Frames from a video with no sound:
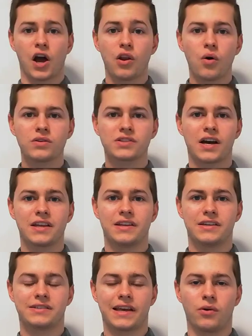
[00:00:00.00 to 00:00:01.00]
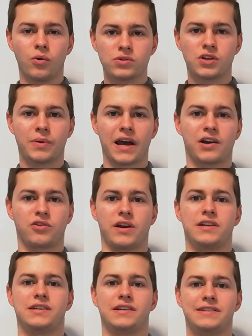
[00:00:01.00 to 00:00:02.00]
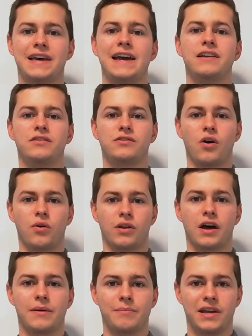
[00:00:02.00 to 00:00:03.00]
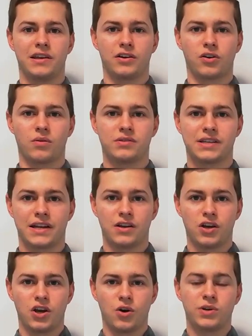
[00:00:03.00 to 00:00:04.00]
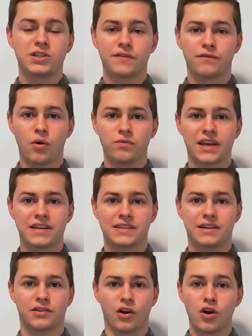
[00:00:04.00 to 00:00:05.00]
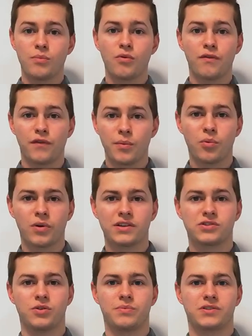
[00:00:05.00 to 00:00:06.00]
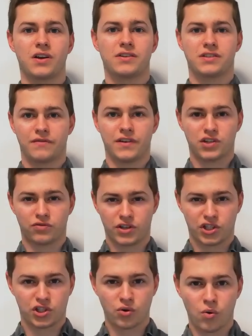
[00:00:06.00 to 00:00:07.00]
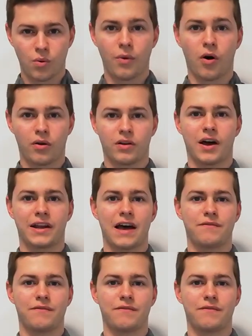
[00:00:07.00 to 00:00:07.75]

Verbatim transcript: Alongside this, they also began creating tailored online media content, which involved getting global footballing superstars to feature in short online